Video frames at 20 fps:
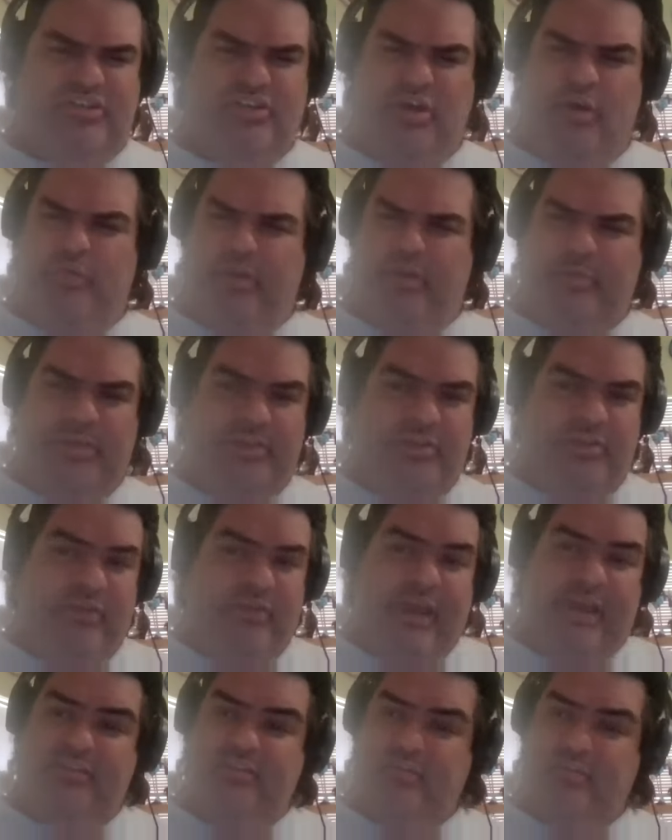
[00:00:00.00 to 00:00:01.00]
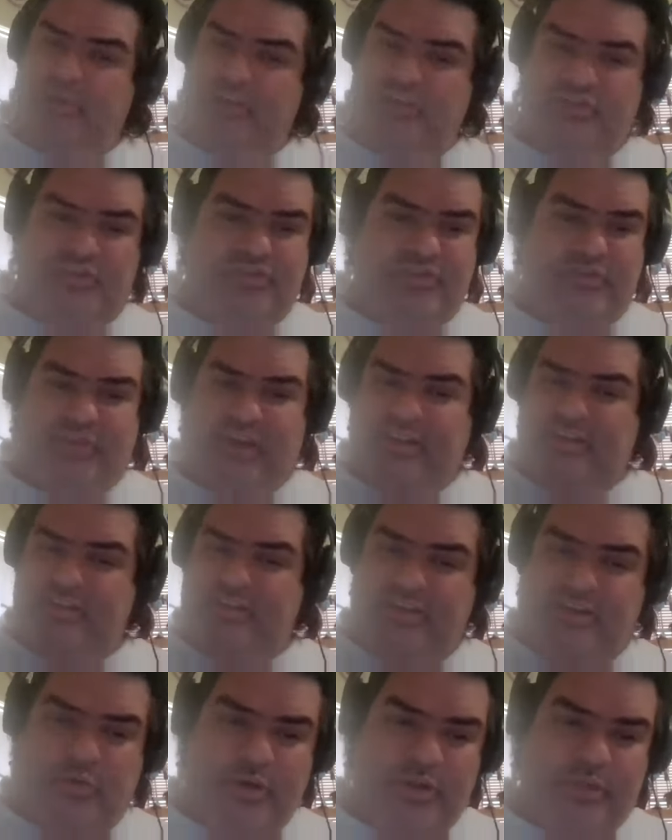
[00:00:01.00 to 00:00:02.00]
you know, I mean, you've had some injuries you've had to
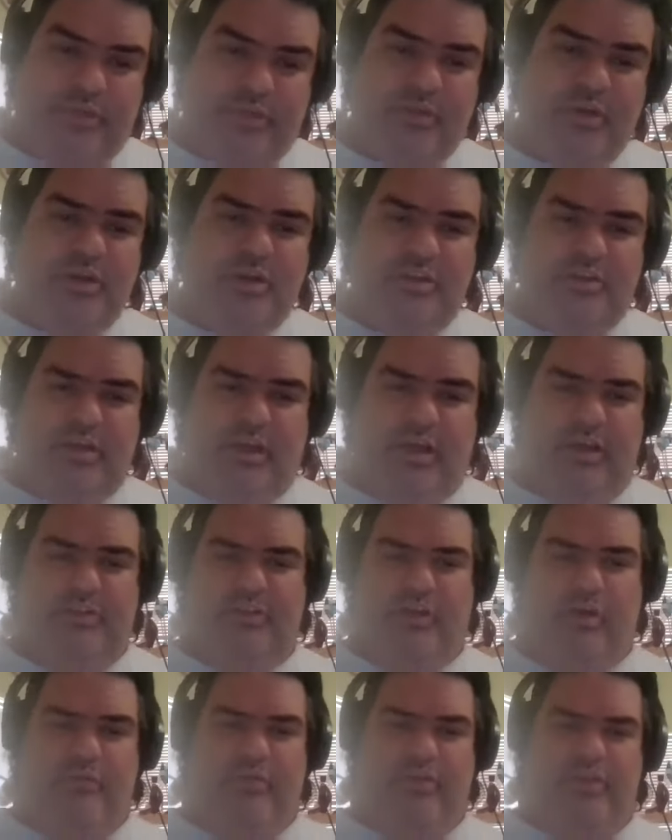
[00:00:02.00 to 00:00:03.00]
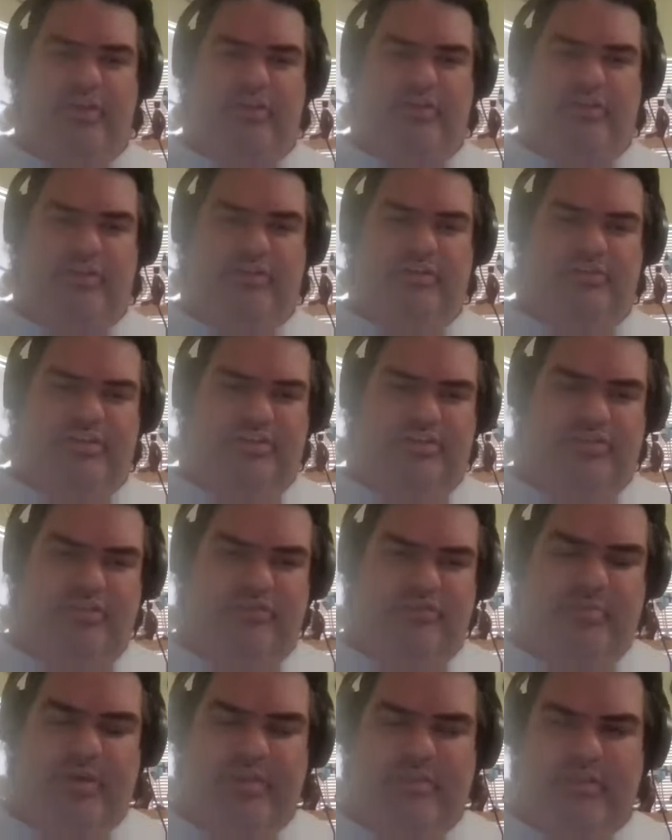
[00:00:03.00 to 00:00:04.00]
deal with over the years since
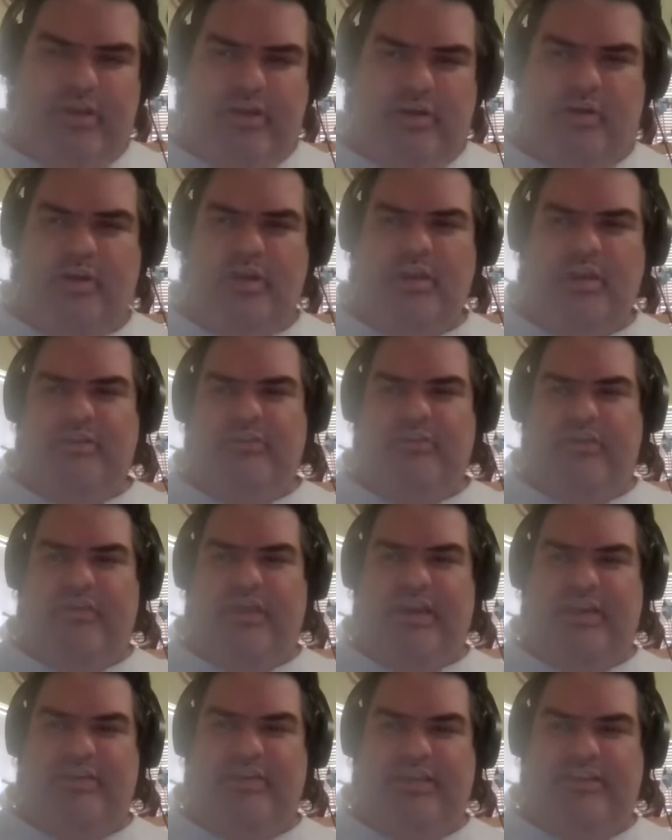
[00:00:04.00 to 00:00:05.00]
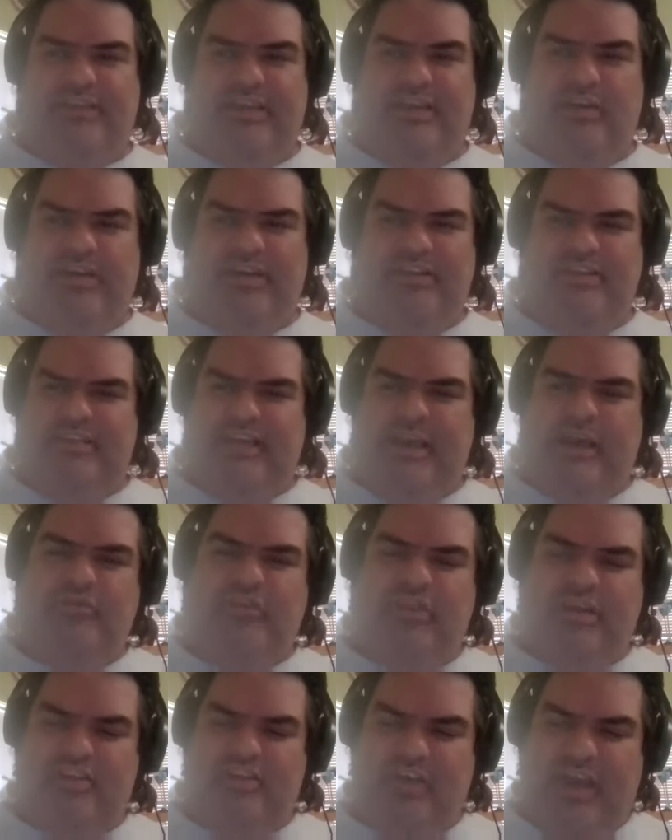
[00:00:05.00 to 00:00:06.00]
you've been there that you've had to deal, and it sounds
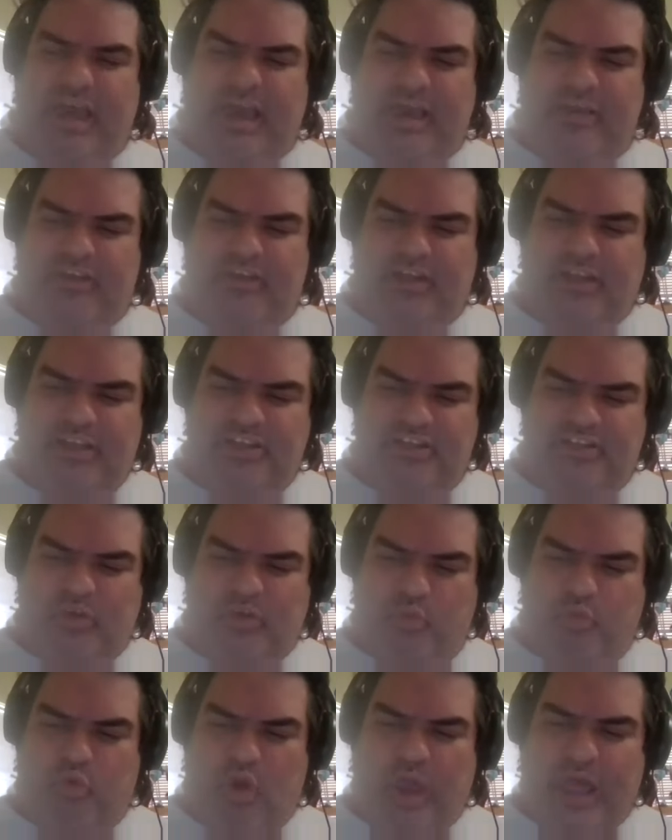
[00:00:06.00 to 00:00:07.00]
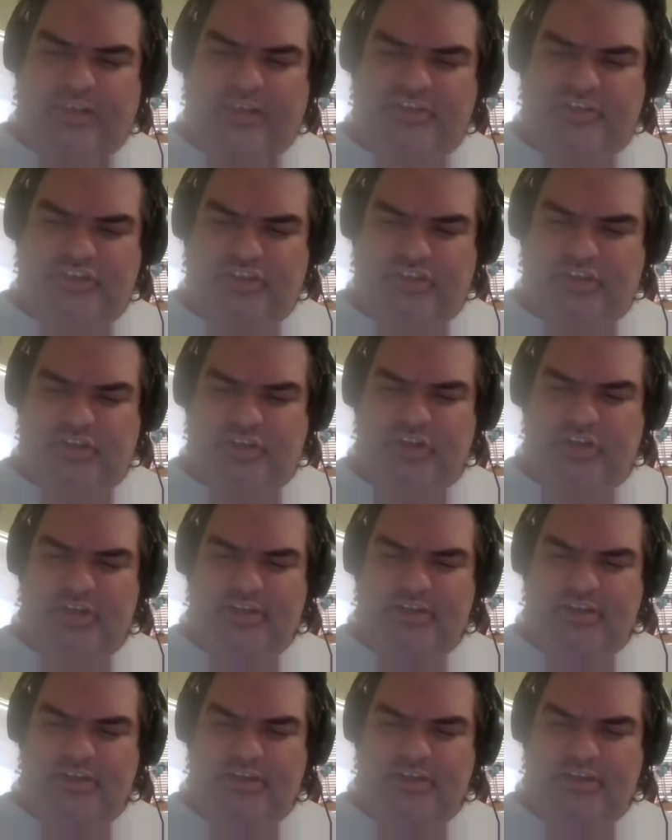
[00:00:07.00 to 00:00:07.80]
like you have at least the roster